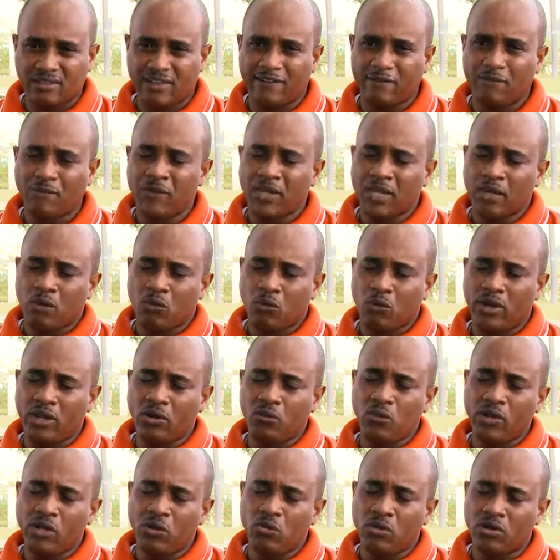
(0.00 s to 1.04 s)
And
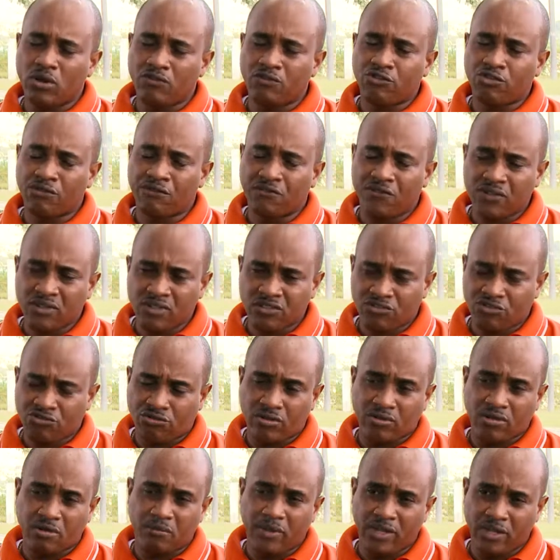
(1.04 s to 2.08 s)
when we would have traversed
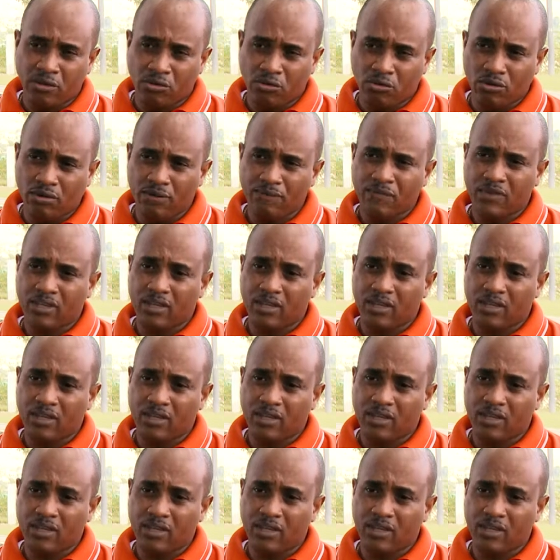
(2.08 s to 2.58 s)
Tobago,